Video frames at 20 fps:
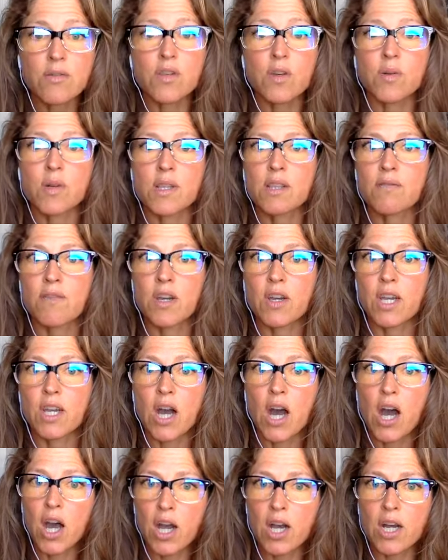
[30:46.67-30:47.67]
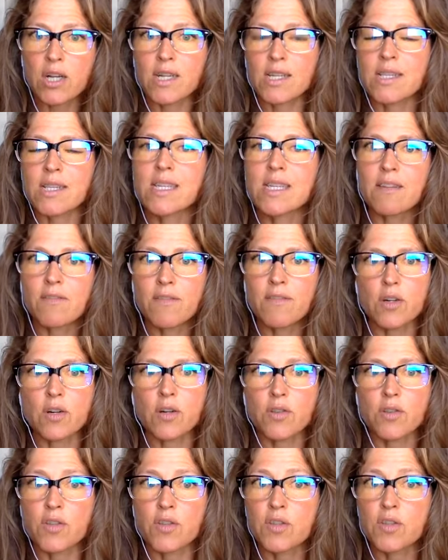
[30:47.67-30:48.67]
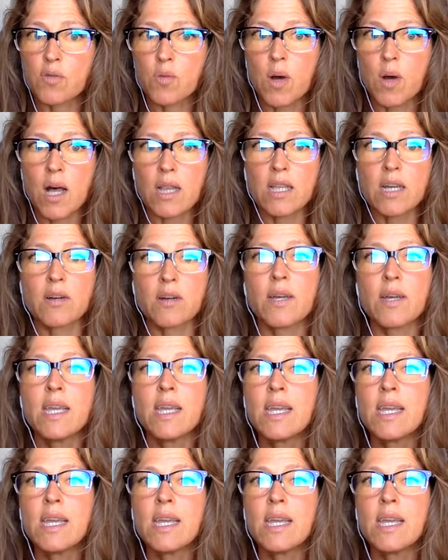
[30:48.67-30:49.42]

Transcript: So it's very hard, it's difficult to swallow,